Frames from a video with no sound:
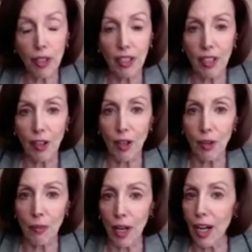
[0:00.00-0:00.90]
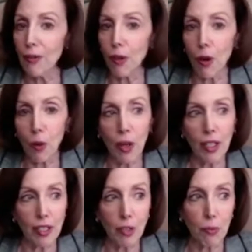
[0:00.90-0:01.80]
But I've
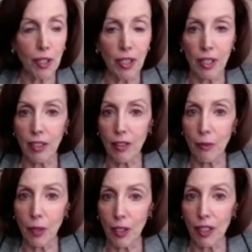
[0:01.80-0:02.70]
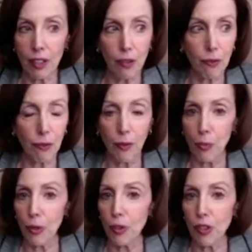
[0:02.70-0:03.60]
always been kind of
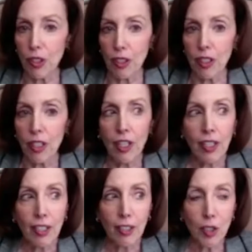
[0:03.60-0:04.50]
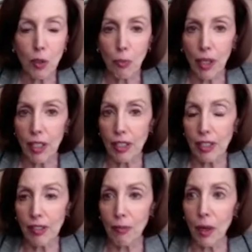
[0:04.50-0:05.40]
a person, despite
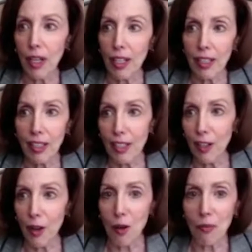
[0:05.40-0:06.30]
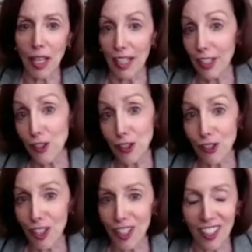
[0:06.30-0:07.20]
my
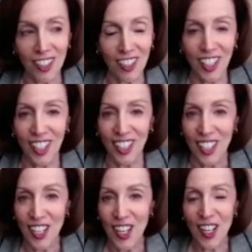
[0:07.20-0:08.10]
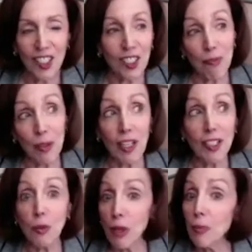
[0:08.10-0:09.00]
age and
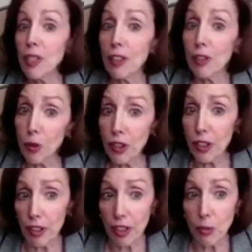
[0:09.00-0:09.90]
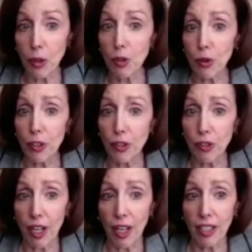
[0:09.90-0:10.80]
despite being older, because
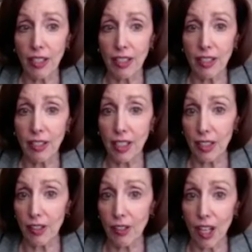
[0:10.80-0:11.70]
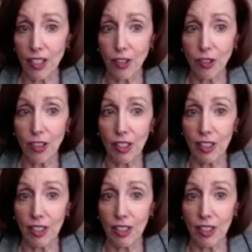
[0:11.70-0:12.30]
words are not technological.